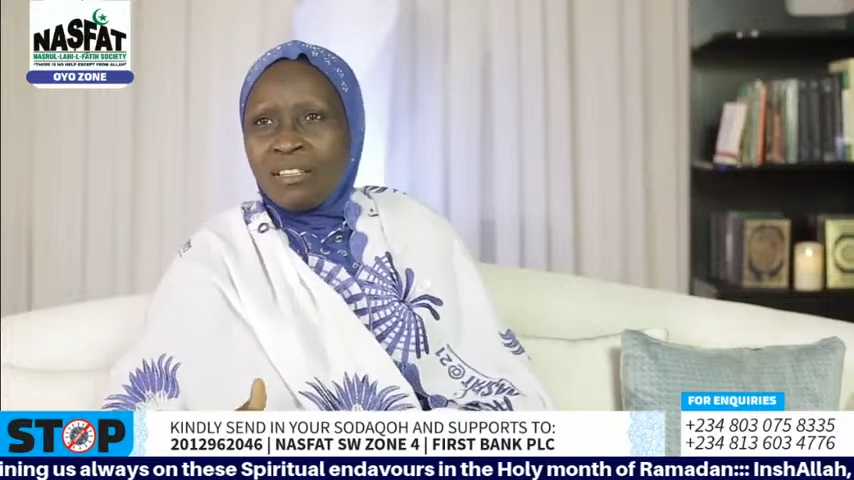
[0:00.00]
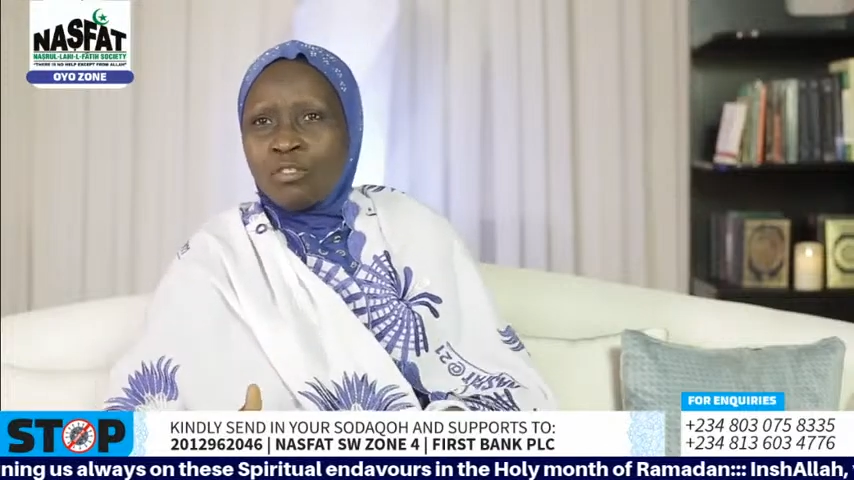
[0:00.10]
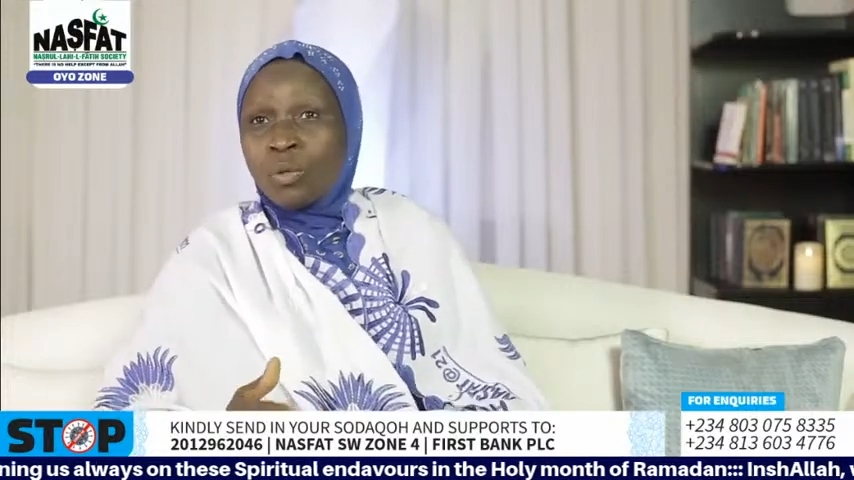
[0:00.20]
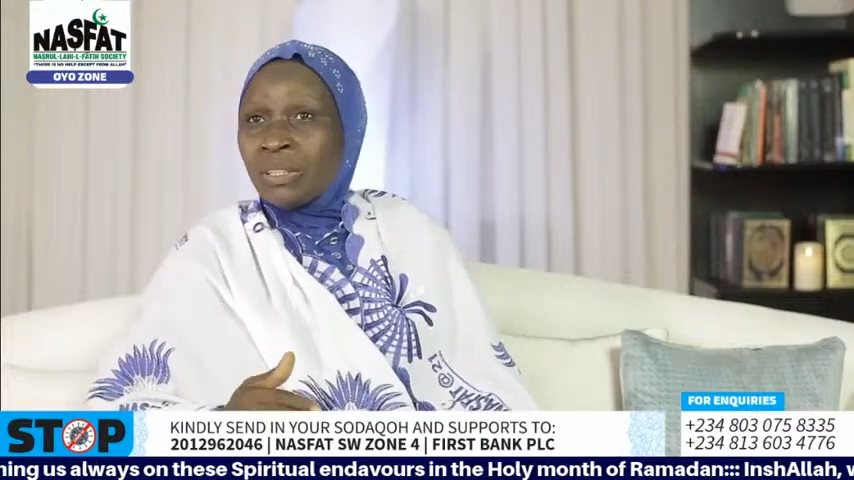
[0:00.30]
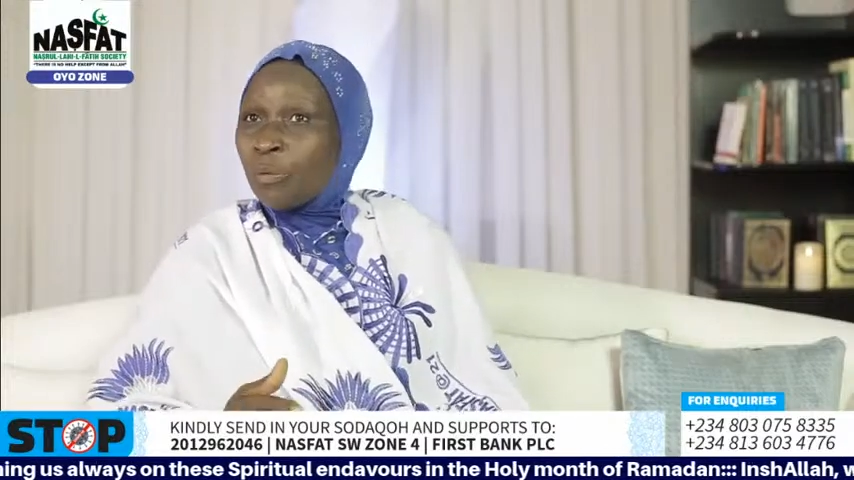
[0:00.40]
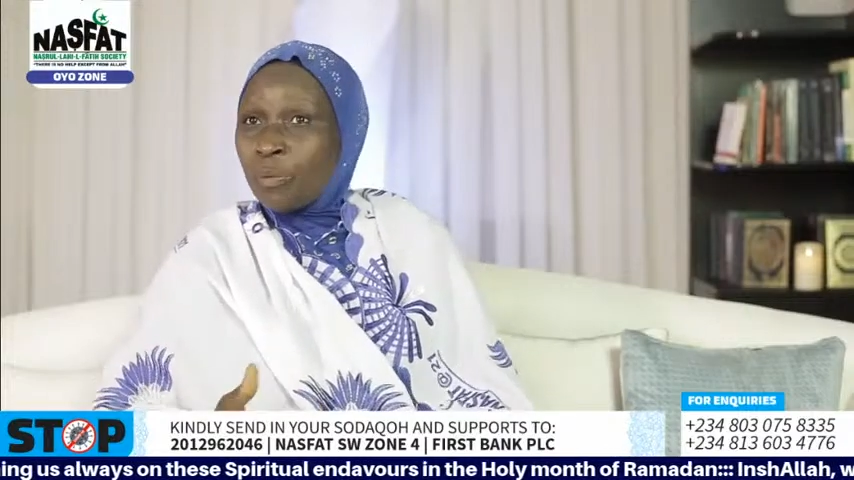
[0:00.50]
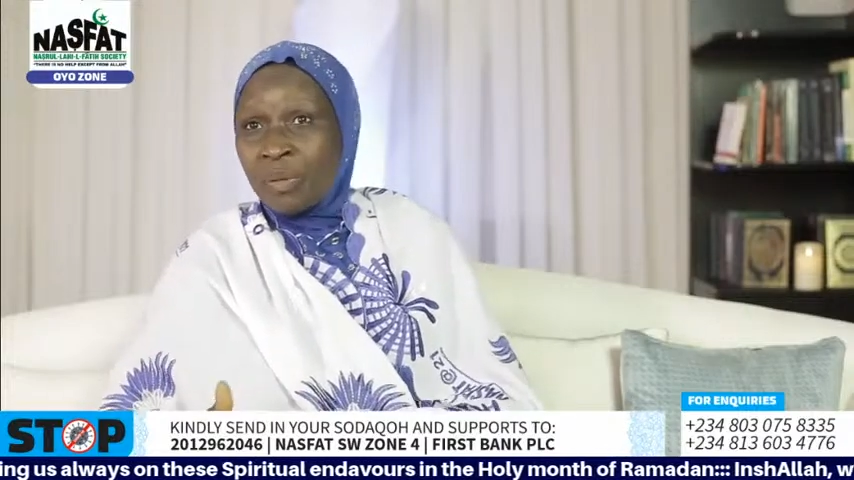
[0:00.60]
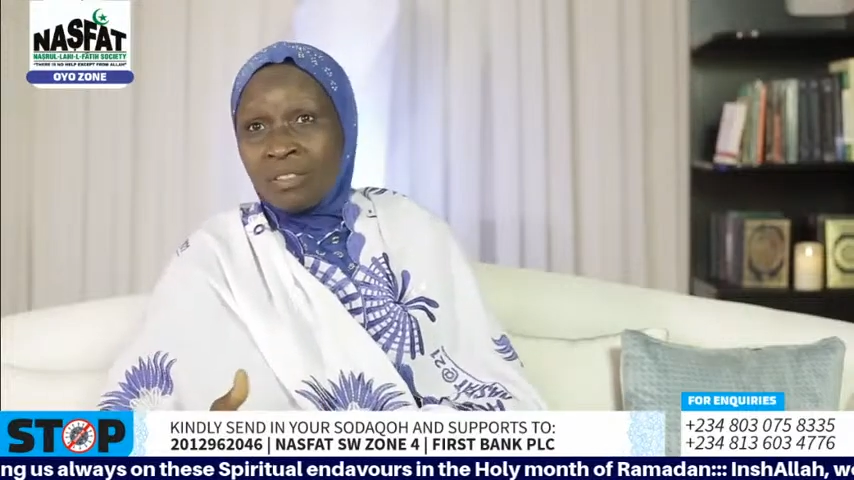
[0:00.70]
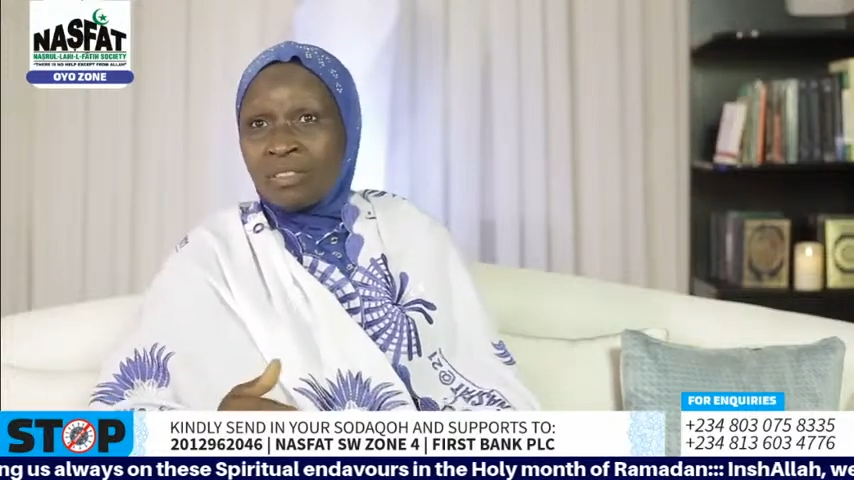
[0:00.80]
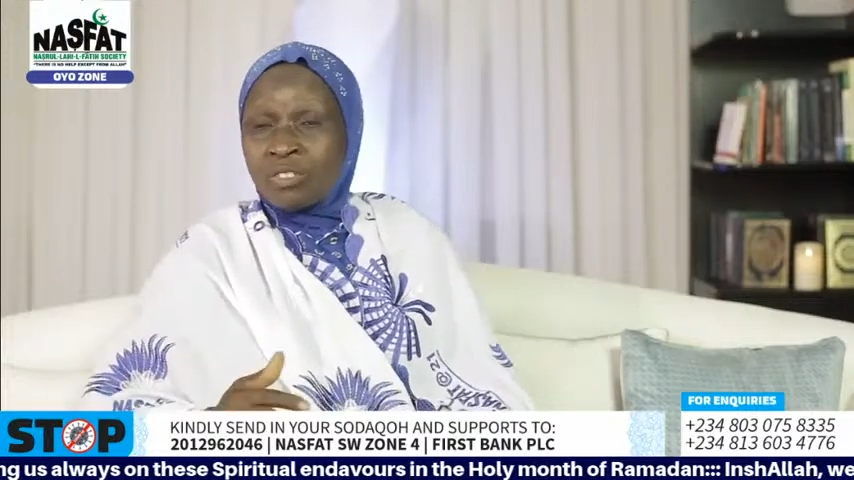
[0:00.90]
You know, they will
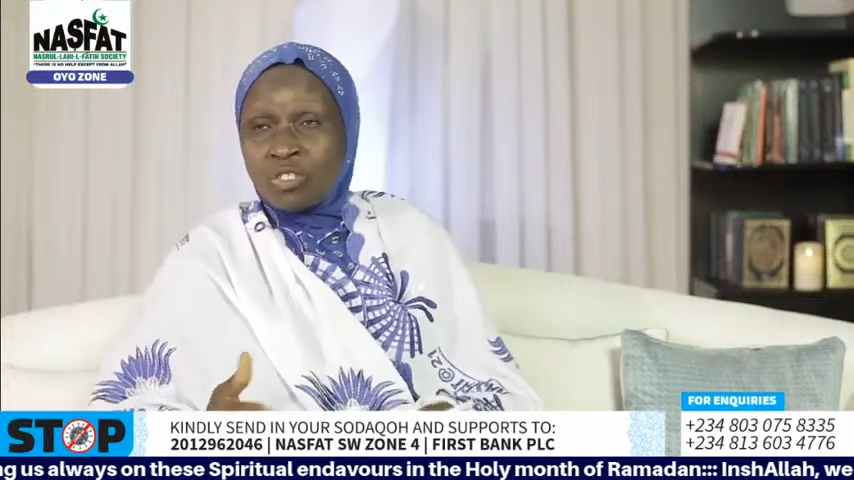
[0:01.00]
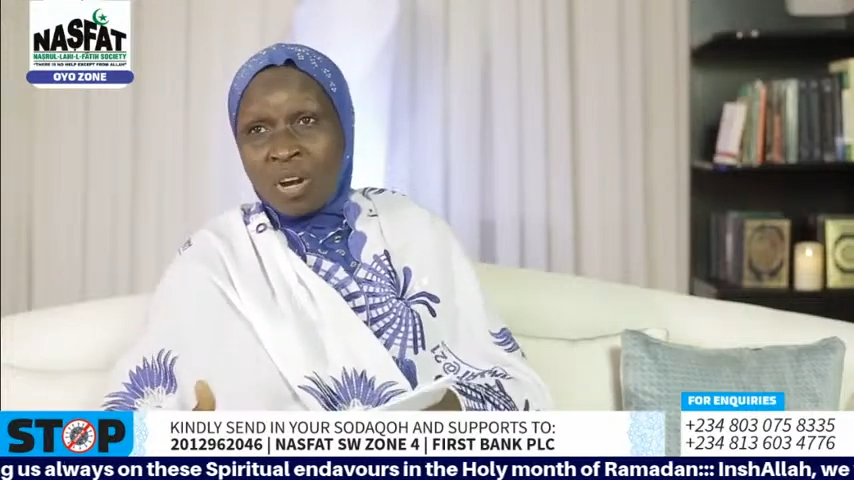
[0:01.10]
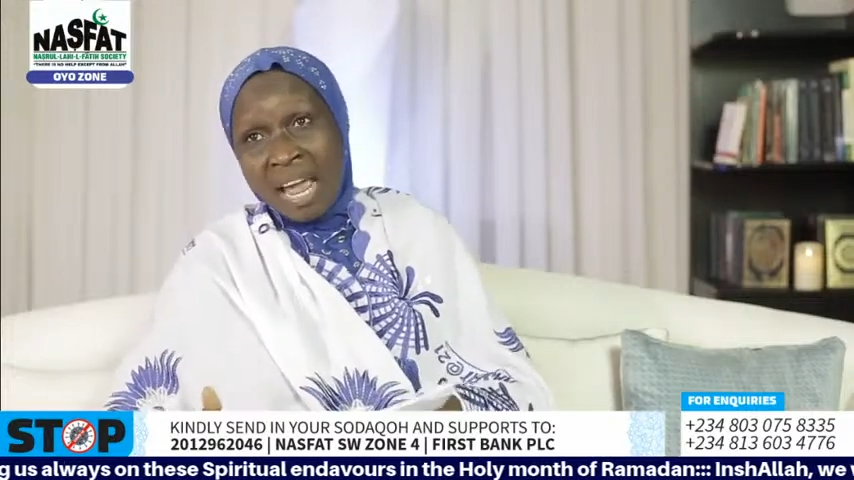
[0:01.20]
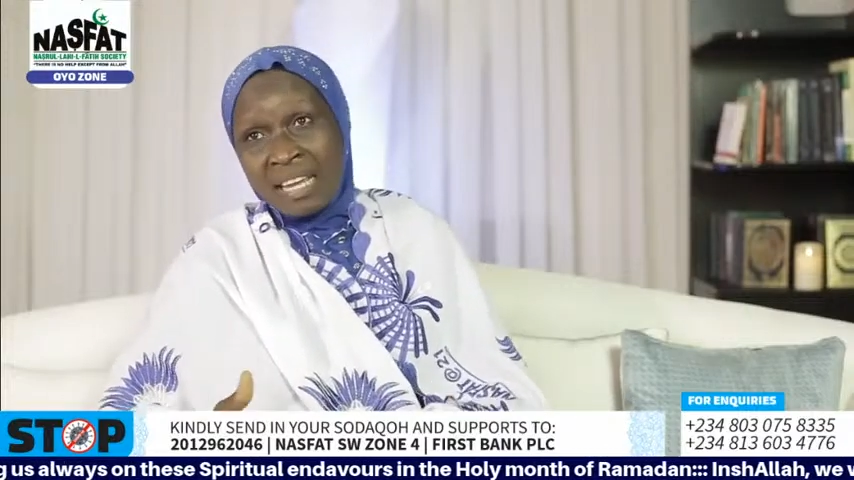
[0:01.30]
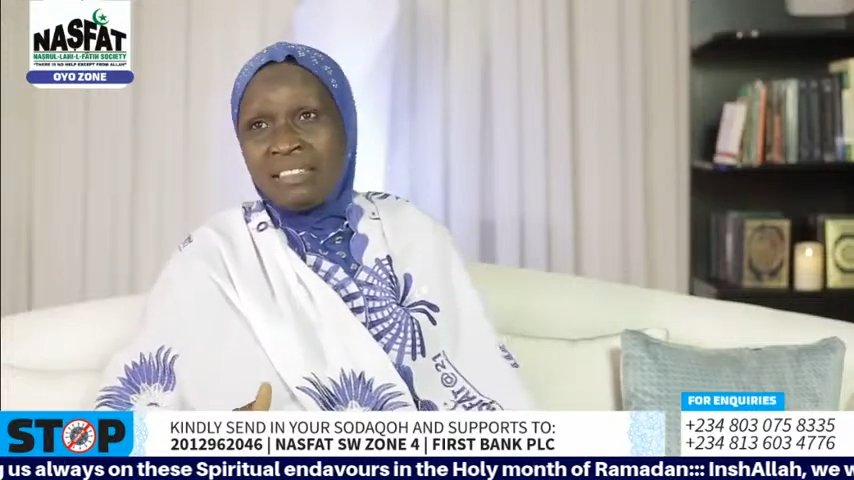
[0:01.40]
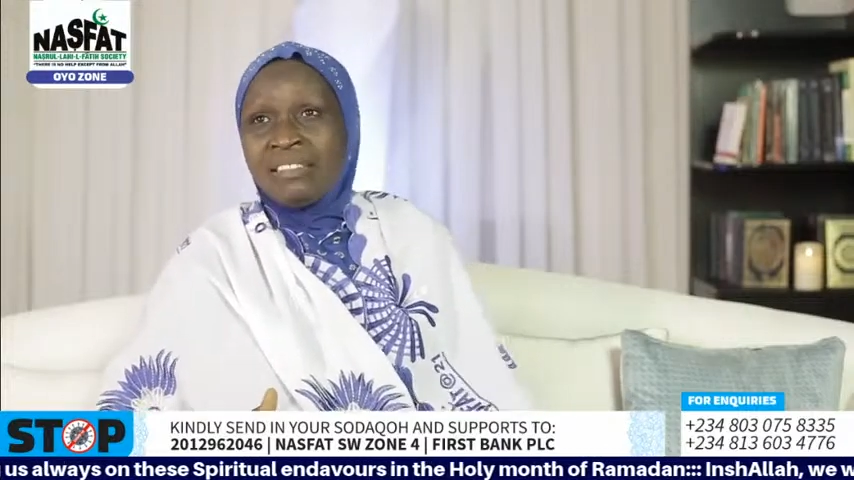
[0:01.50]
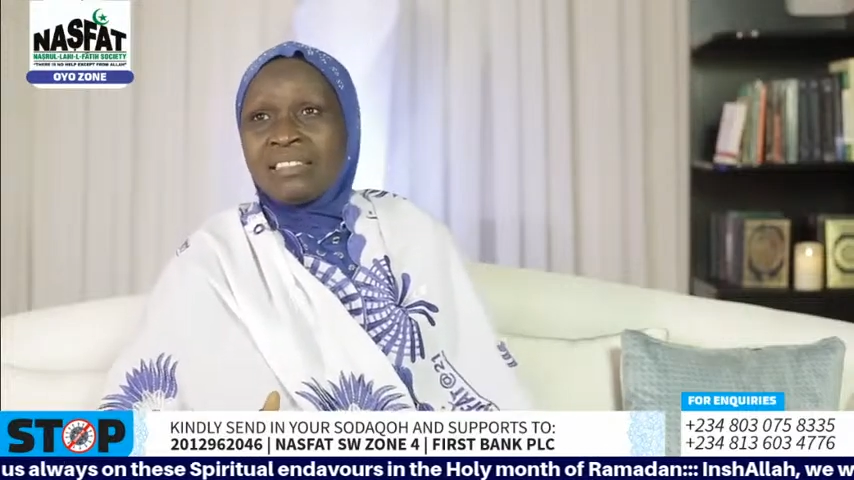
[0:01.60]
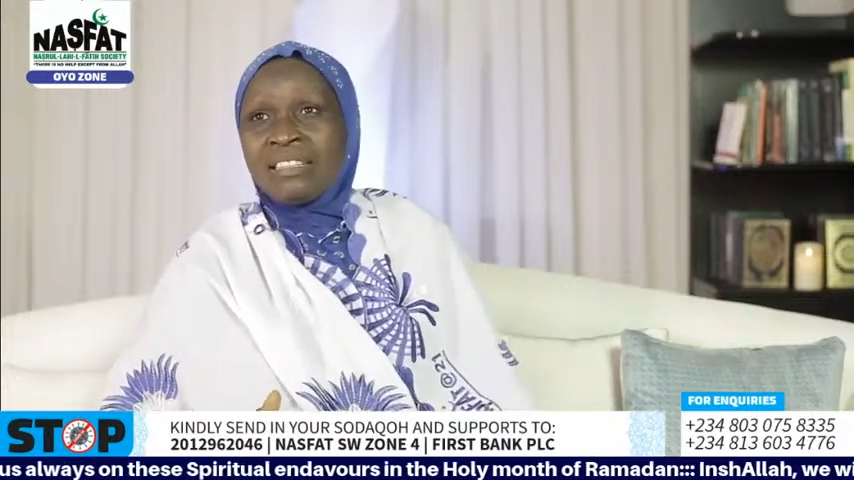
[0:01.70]
be trying,